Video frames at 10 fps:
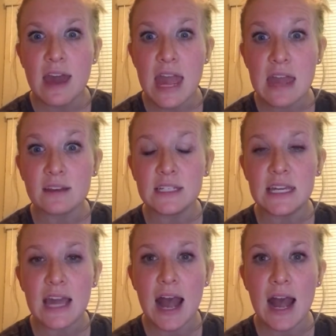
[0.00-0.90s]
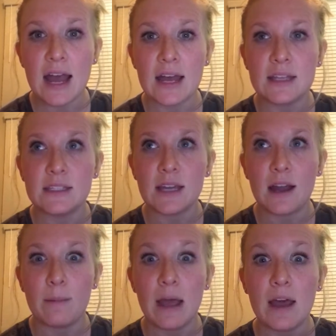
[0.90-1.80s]
And he has
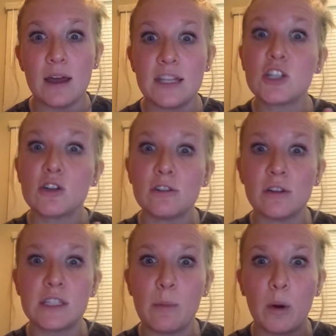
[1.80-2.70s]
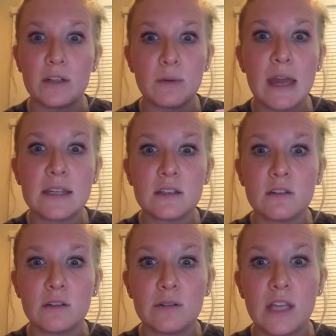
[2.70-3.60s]
additional adult support, so he has an
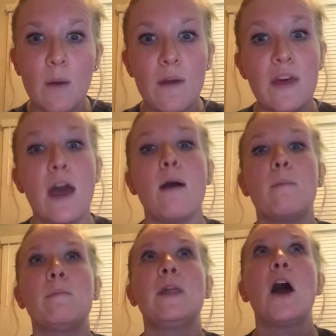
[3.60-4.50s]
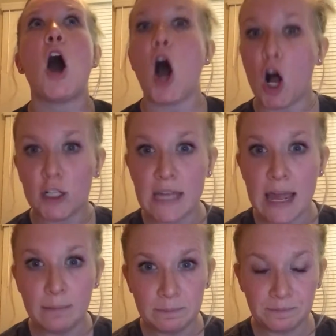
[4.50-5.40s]
associate with him all
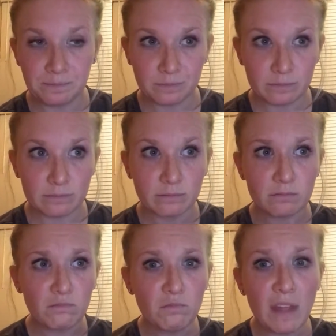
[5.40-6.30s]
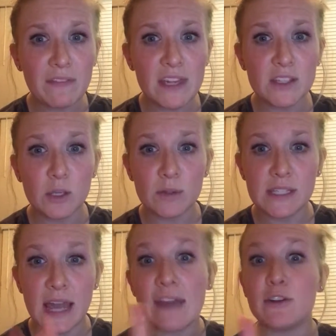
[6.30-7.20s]
day. There's
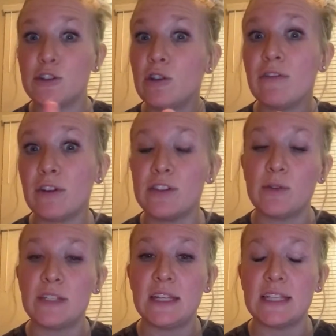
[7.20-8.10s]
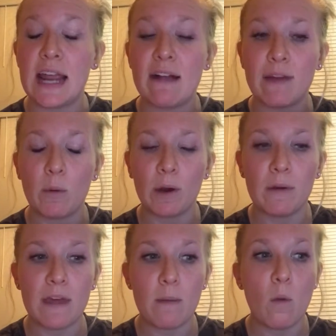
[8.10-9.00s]
two different associates that I have that work
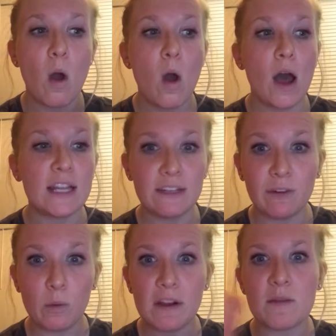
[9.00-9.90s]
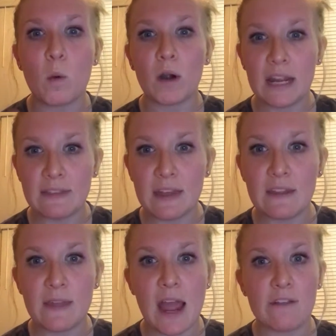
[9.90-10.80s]
with him, a different one in the morning and then
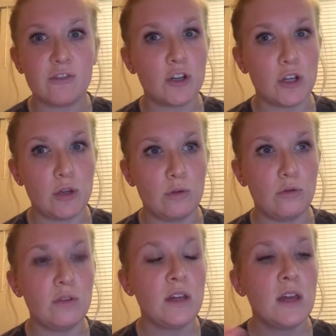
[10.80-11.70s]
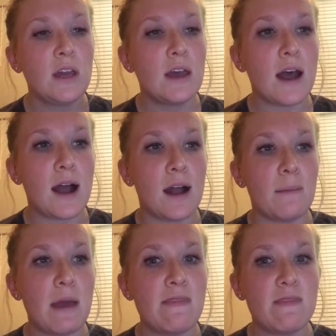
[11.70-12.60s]
in the afternoon.
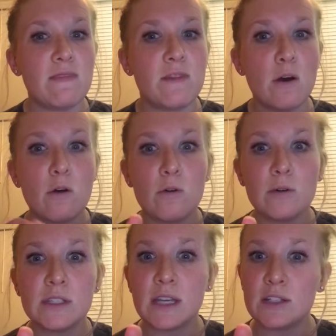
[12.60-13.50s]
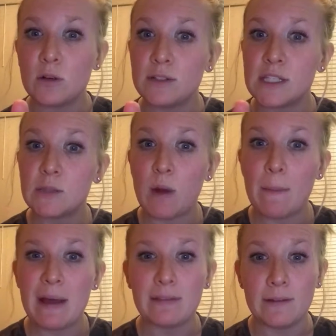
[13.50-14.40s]
And those adults
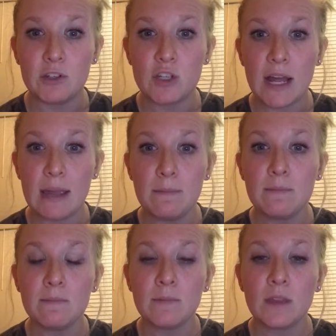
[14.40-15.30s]
swap at lunchtime.